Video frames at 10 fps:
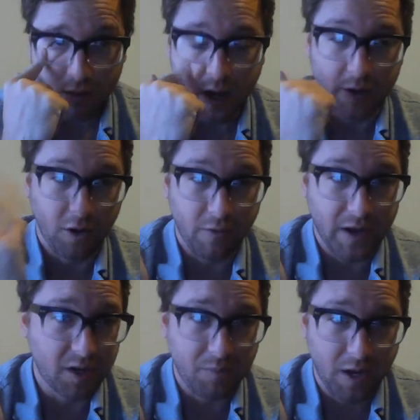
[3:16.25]
And you know
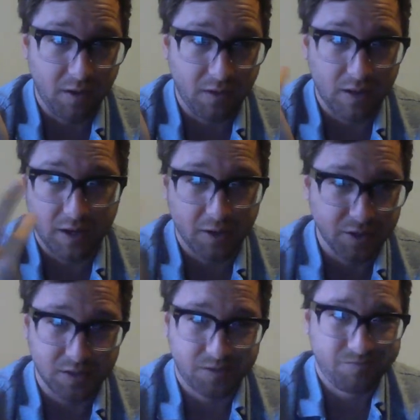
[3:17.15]
that could be anything. That could
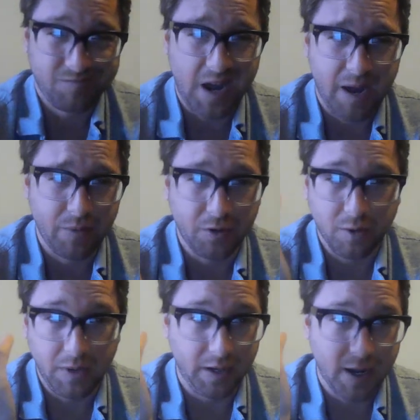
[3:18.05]
just happen.
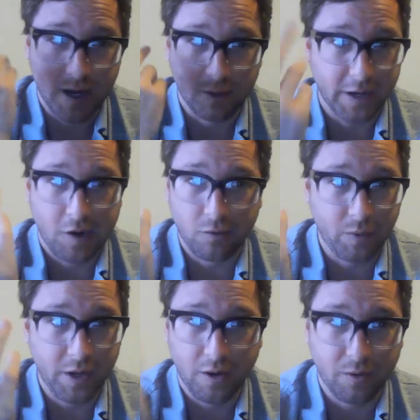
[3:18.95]
Could be a guy looking out his
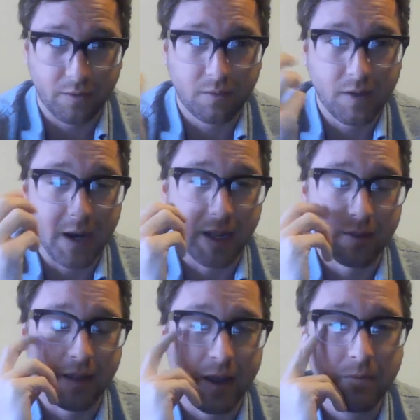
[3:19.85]
window. It's I
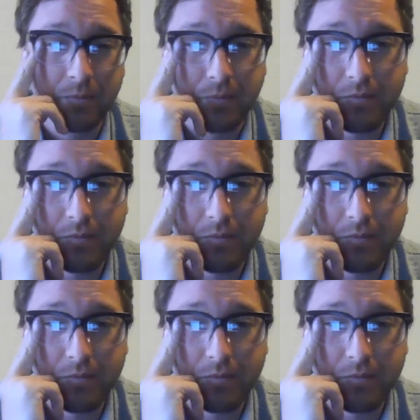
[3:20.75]
get that.